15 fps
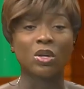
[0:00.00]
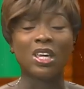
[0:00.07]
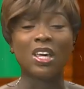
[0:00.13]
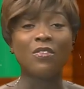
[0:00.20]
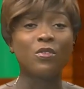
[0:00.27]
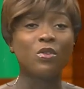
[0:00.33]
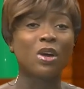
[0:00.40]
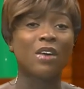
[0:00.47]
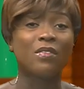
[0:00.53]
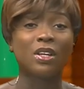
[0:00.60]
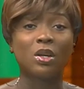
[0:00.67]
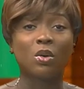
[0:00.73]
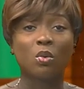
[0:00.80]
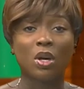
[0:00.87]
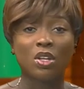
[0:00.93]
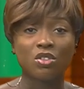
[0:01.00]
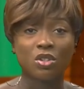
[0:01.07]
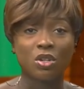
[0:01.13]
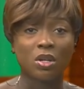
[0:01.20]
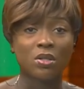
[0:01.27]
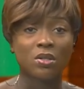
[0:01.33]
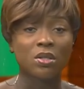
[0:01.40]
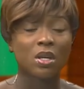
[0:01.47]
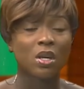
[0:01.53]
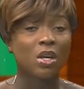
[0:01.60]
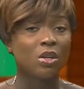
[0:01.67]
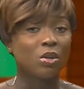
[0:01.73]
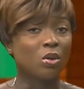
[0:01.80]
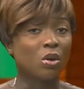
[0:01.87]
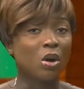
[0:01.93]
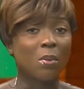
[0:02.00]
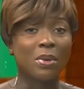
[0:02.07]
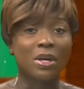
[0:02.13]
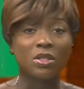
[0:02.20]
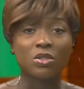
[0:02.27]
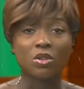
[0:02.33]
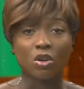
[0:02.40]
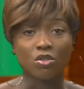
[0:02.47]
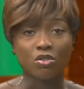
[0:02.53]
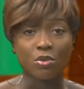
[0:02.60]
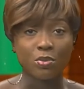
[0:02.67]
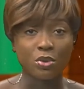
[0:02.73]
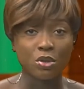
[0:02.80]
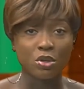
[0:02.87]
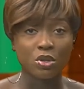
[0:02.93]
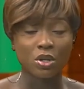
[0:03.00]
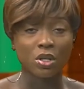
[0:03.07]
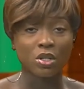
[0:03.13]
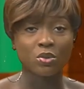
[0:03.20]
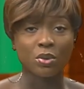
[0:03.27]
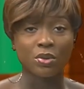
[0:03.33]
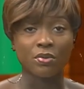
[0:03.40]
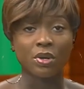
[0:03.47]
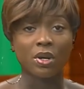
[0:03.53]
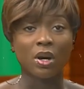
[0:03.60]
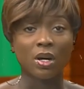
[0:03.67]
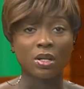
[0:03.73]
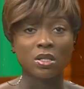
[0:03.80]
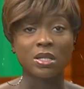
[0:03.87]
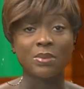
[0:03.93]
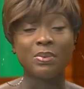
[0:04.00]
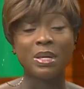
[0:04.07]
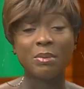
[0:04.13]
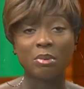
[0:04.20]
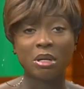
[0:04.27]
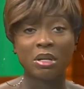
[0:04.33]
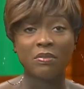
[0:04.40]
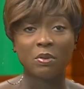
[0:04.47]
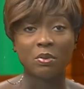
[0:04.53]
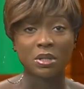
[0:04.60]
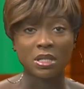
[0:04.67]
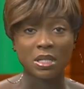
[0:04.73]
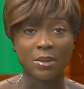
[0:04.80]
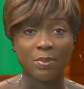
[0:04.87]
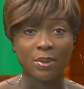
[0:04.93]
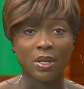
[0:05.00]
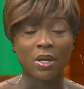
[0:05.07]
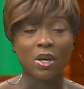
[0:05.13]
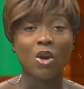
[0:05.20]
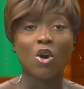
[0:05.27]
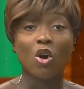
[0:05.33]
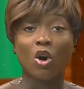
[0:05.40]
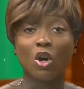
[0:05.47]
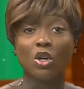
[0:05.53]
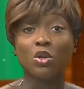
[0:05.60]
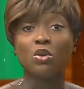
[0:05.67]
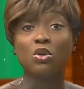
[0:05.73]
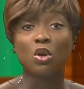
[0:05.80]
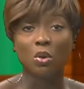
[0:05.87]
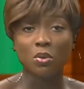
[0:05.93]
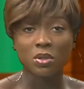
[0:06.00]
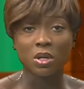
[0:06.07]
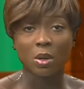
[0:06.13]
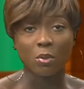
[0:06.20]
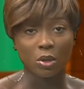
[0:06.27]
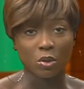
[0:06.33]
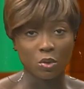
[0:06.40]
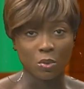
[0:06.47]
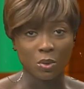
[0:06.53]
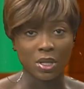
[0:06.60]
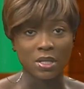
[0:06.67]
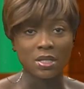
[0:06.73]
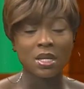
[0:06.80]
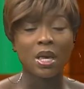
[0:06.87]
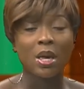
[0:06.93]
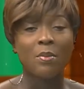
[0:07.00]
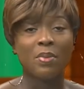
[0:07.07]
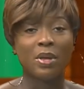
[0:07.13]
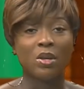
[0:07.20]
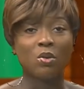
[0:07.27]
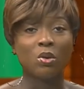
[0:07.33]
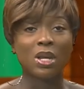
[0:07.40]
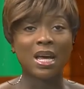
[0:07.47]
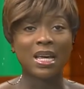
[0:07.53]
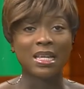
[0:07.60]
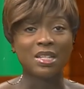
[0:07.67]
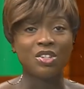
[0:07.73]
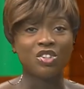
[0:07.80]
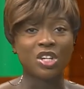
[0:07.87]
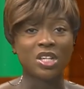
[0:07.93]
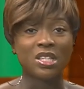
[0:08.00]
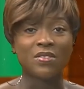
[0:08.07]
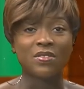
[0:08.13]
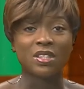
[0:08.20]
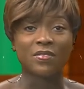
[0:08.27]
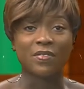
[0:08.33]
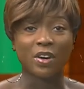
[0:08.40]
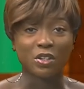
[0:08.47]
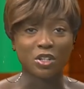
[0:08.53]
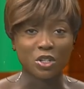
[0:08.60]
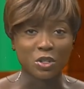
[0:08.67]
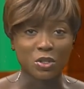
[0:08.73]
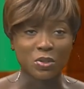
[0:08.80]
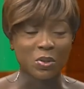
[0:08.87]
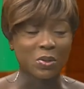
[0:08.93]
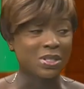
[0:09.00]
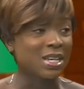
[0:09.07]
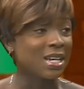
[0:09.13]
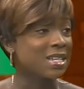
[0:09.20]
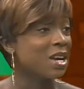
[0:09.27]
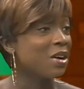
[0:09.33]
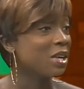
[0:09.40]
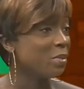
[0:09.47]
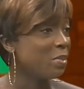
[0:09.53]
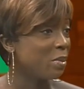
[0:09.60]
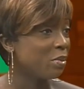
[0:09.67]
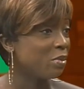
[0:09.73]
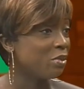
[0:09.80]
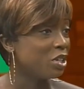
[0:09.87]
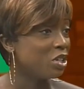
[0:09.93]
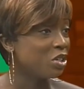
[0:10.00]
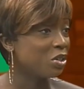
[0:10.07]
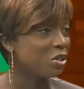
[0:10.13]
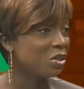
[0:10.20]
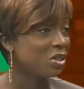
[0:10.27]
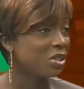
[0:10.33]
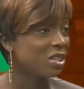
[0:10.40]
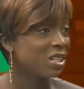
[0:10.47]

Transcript: So if you have any questions, you know, comments, contributions with regards to people living with CP, or you know someone who is, Benola Initiative is the foundation to contact. How can people reach you?